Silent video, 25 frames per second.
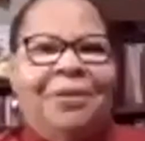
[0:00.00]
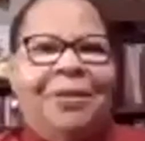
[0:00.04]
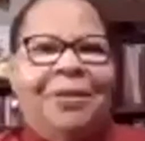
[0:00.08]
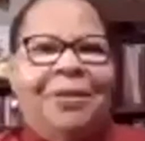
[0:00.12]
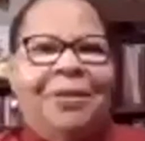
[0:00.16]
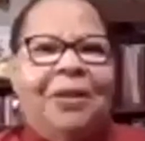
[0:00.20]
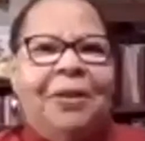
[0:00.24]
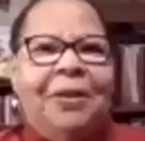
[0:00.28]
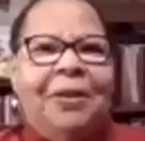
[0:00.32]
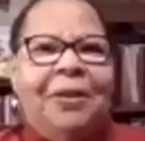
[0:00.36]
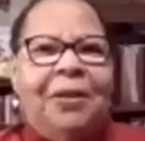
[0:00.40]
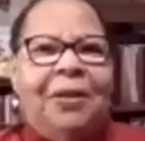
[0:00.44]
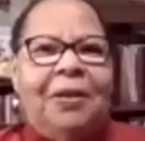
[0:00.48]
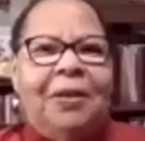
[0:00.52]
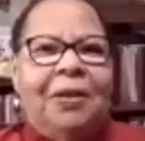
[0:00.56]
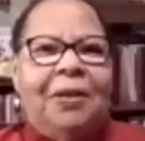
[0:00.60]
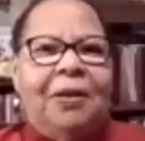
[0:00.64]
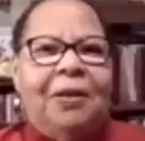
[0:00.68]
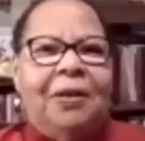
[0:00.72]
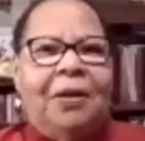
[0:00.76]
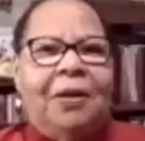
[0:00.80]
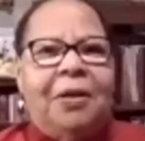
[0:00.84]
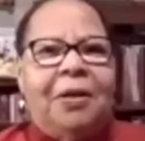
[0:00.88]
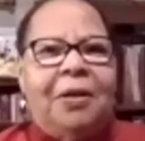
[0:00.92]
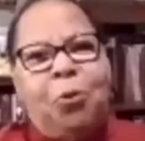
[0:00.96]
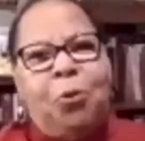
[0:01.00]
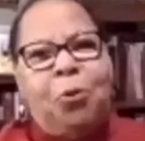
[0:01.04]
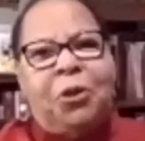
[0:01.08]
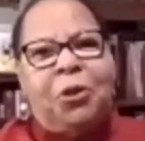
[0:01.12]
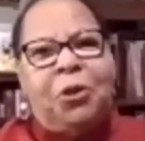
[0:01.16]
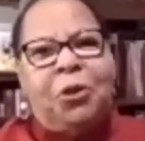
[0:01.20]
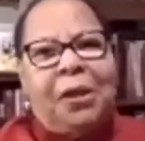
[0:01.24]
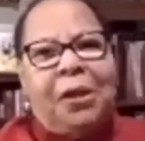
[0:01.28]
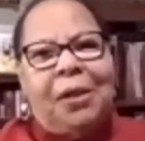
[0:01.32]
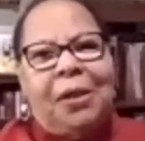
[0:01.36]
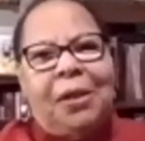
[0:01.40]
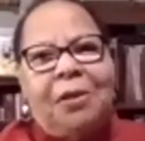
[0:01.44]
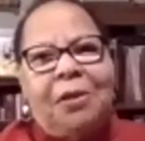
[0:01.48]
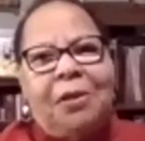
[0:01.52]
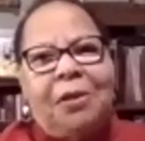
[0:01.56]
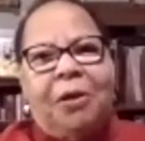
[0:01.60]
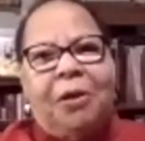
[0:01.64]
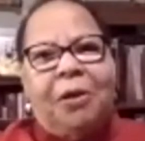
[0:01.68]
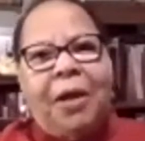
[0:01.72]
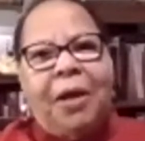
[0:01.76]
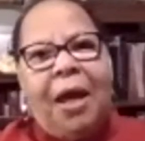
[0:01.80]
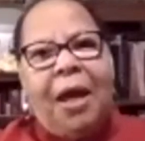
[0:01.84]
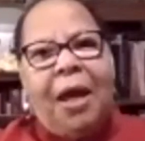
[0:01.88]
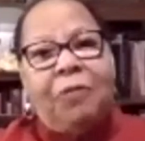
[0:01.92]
Zip codes again here, having